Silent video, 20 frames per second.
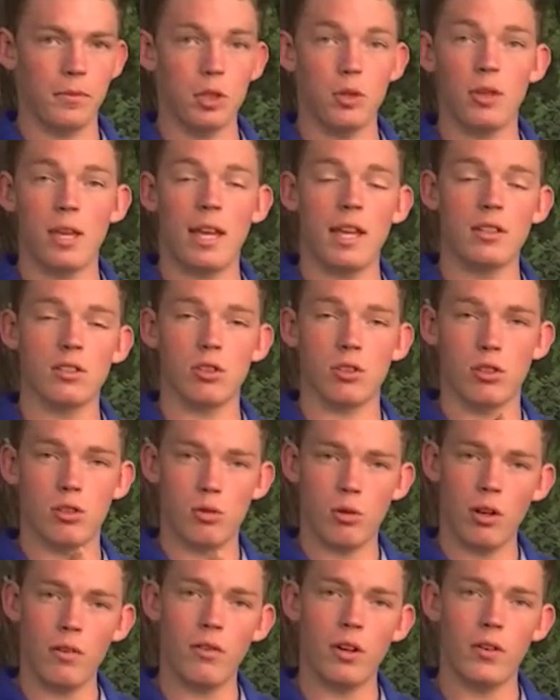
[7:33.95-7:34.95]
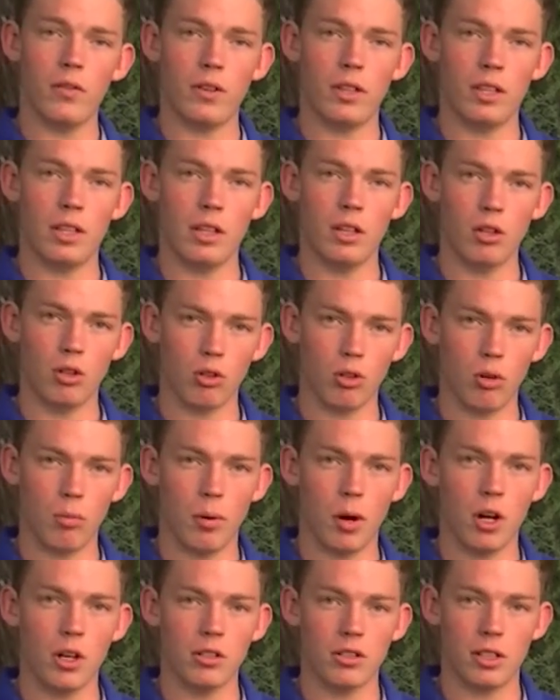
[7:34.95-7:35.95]
cancel the derivative and the integral
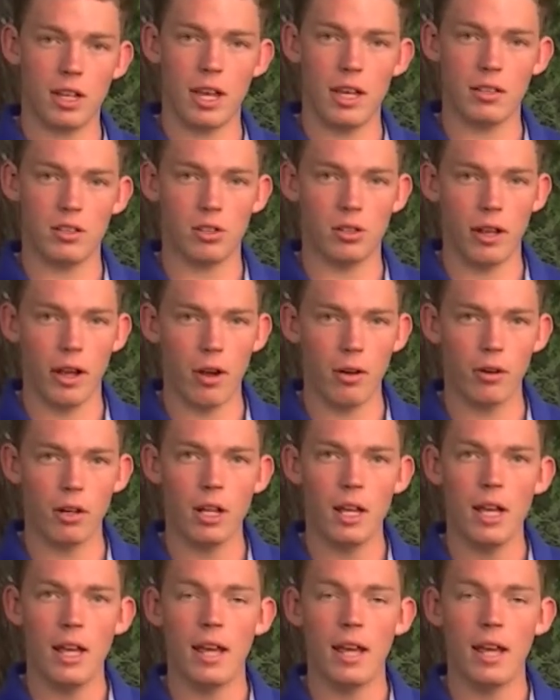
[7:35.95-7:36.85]
parts cancel out,